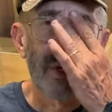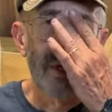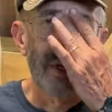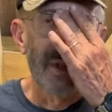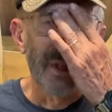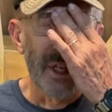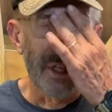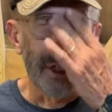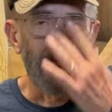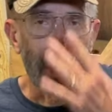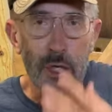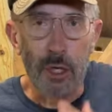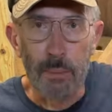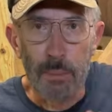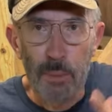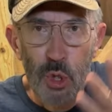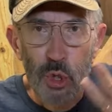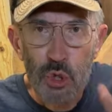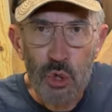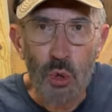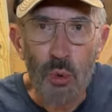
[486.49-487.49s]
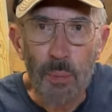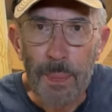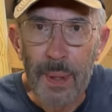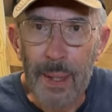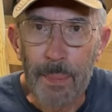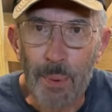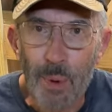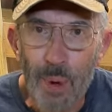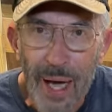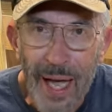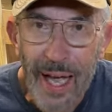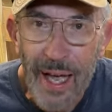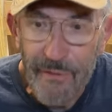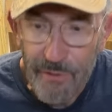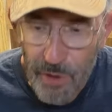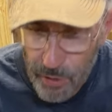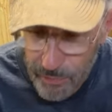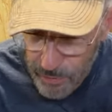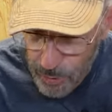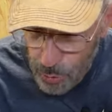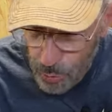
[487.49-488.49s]
that the commercial people have
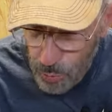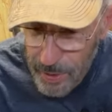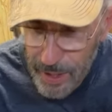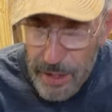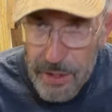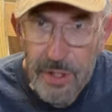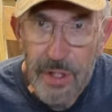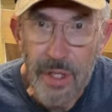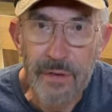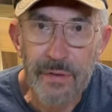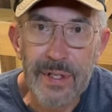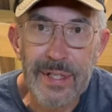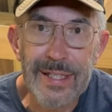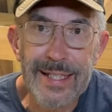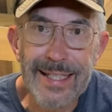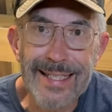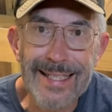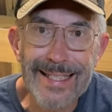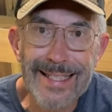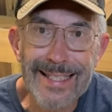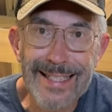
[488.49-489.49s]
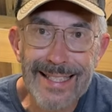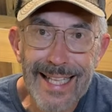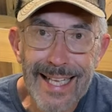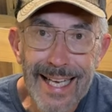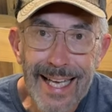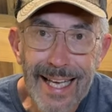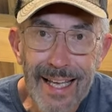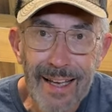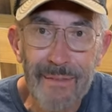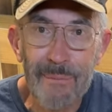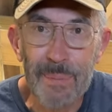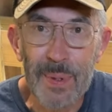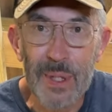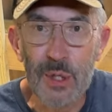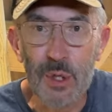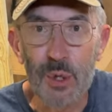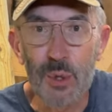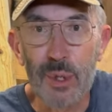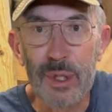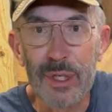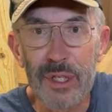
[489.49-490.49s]
over the rest of us is they have been
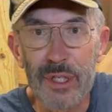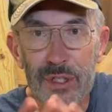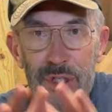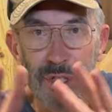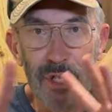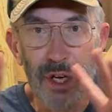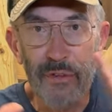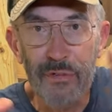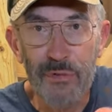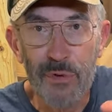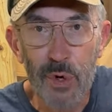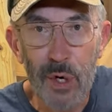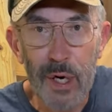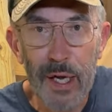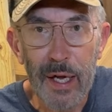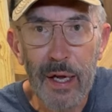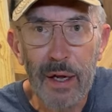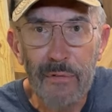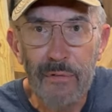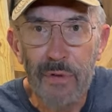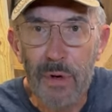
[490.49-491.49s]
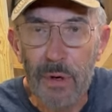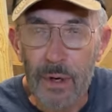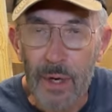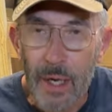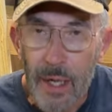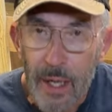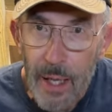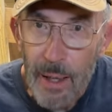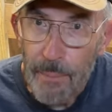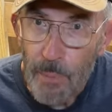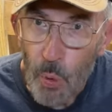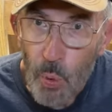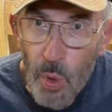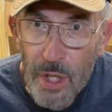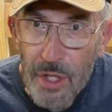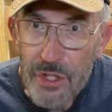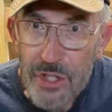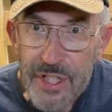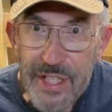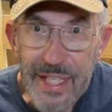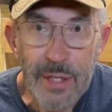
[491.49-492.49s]
doing this stuff forever. But one of the
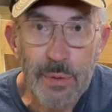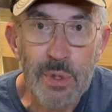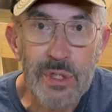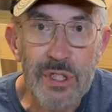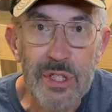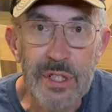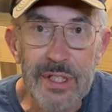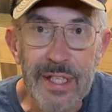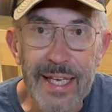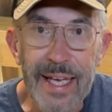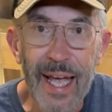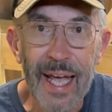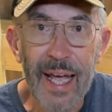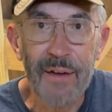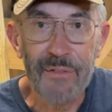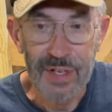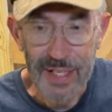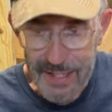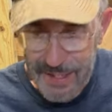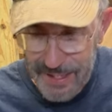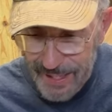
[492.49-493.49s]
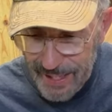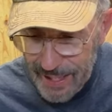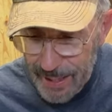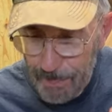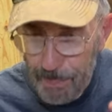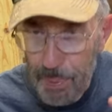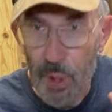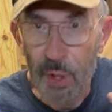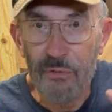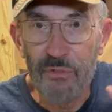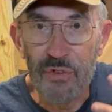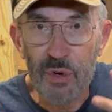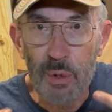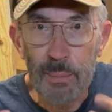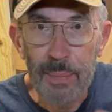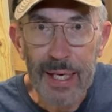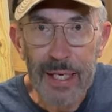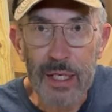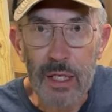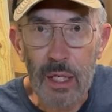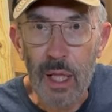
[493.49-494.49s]
secrets that they have is they put
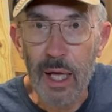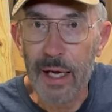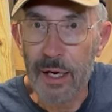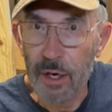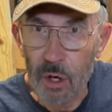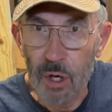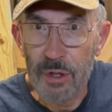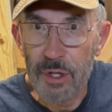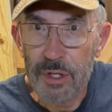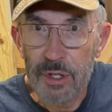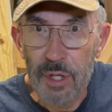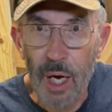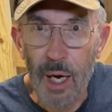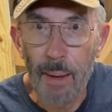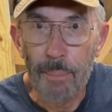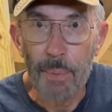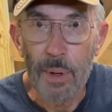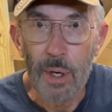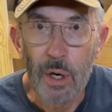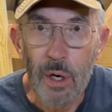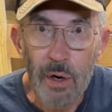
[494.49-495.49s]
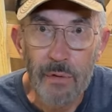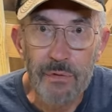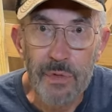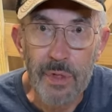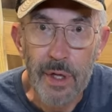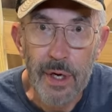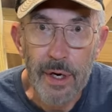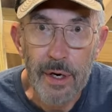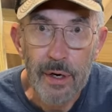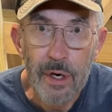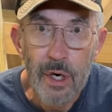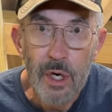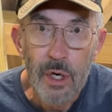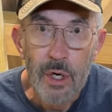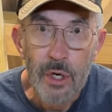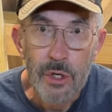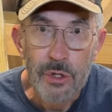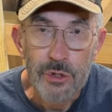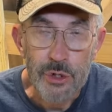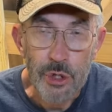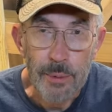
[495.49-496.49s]
vermiculite on the top of their
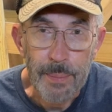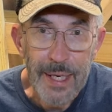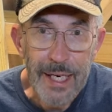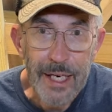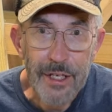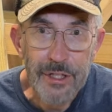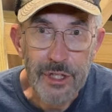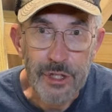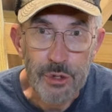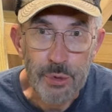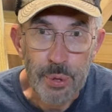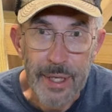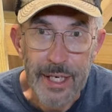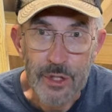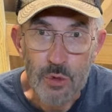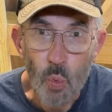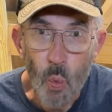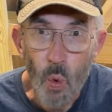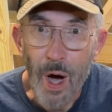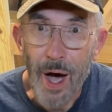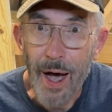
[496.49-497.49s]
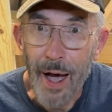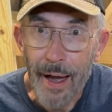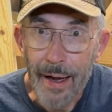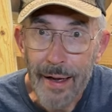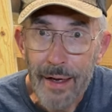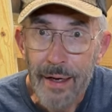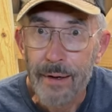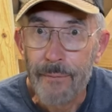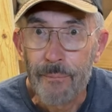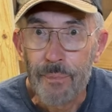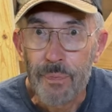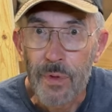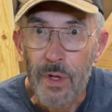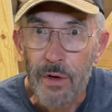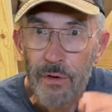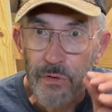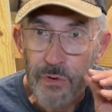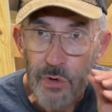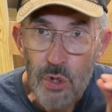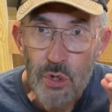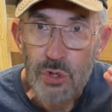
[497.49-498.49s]
germination trays. Why?
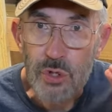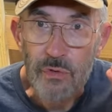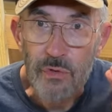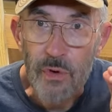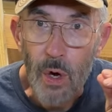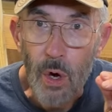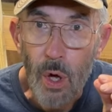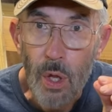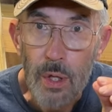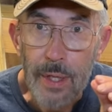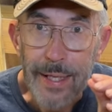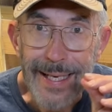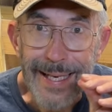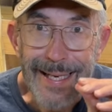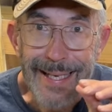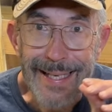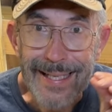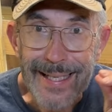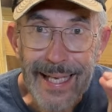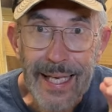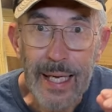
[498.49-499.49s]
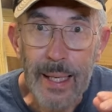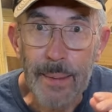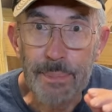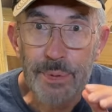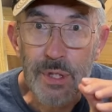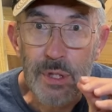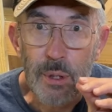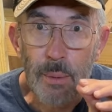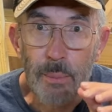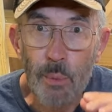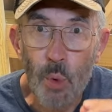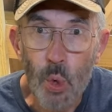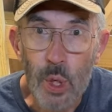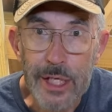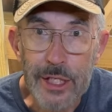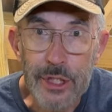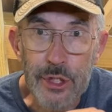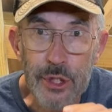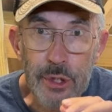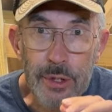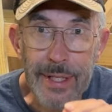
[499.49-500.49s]
First of all, it keeps the
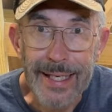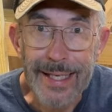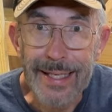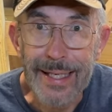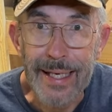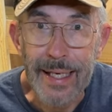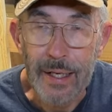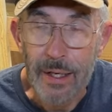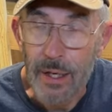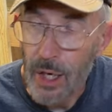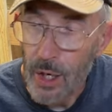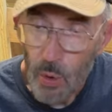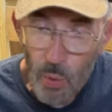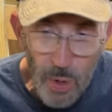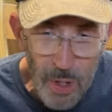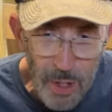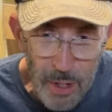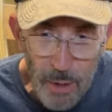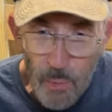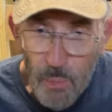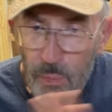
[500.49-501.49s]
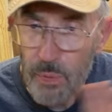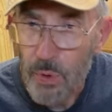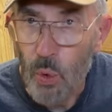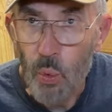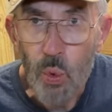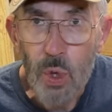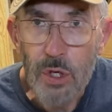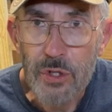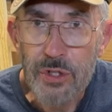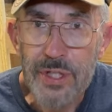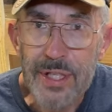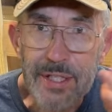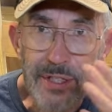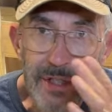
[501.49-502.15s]
moisture in. One of the worst things